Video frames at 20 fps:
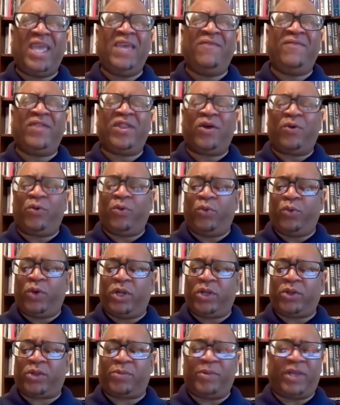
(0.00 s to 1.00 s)
even though
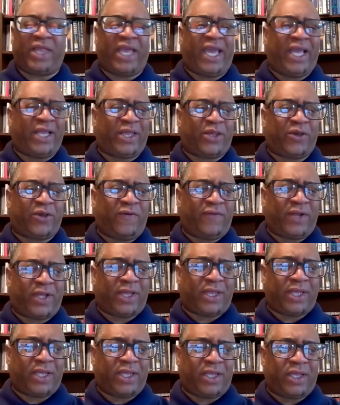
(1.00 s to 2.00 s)
Wendell Smith had served
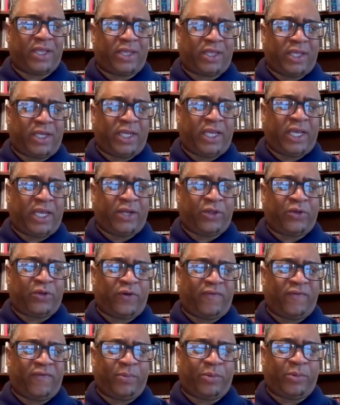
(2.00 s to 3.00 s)
as city
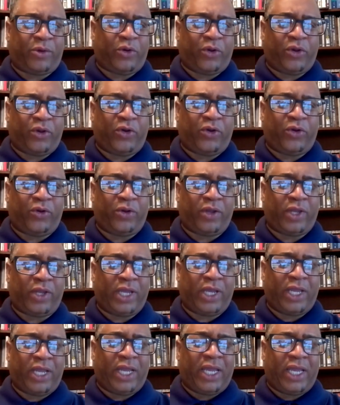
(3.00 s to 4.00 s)
editor of the Courier,
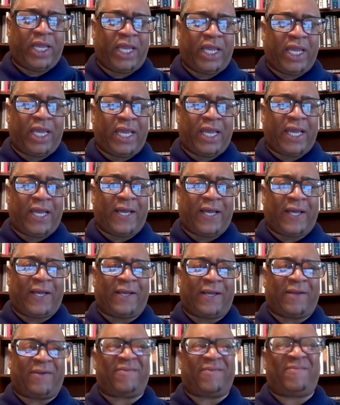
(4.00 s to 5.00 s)

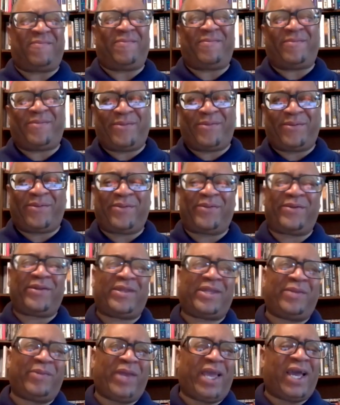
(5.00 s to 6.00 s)
um,
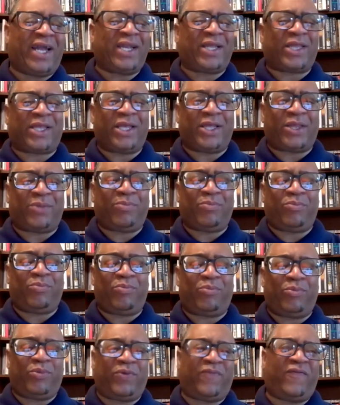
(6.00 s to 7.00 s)
to be honest, his
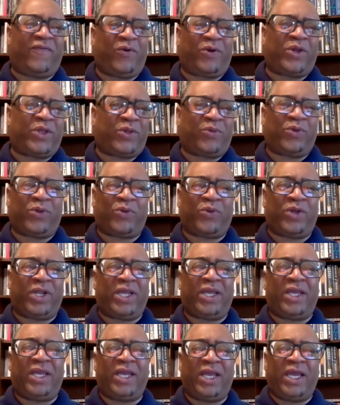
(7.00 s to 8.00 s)
focus was
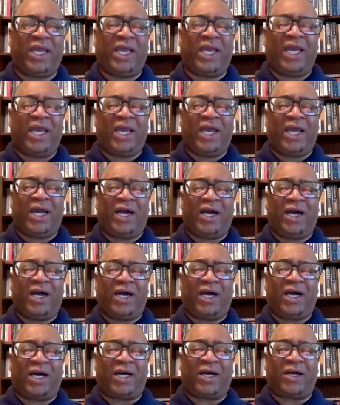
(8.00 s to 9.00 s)
really
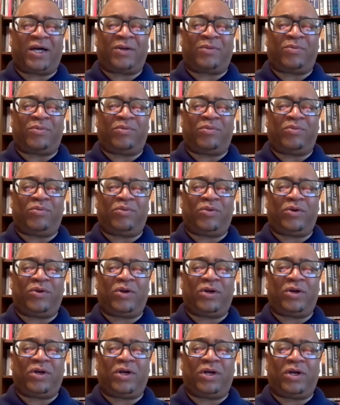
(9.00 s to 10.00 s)
um,
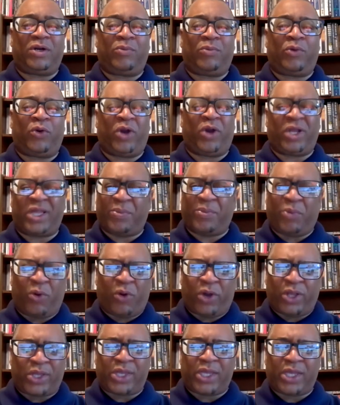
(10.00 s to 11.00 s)
more on
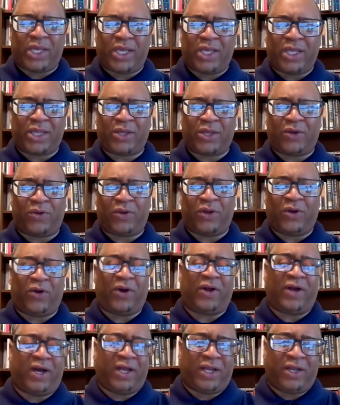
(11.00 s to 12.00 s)
sports so
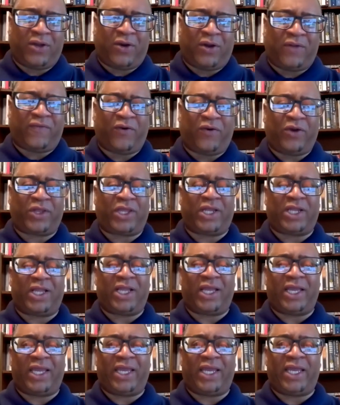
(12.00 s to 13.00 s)
no, uh, uh, no,
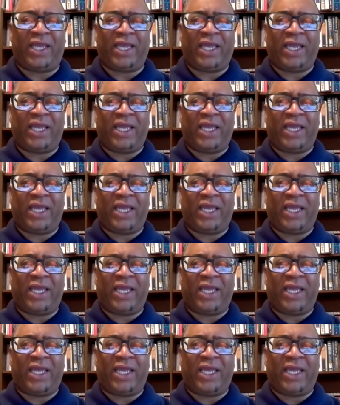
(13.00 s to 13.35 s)
unfortunately,